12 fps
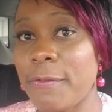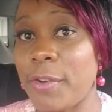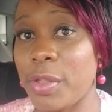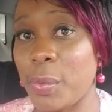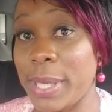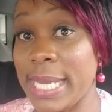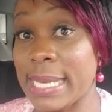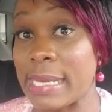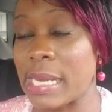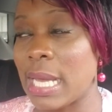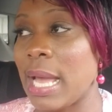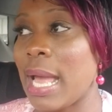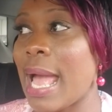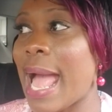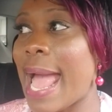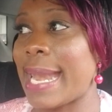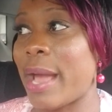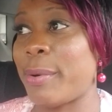for the week,
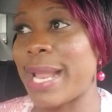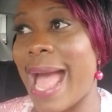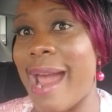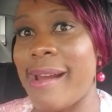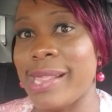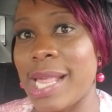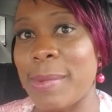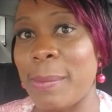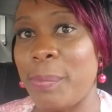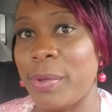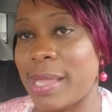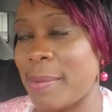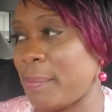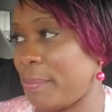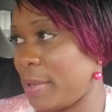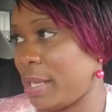and I would iron them and put them,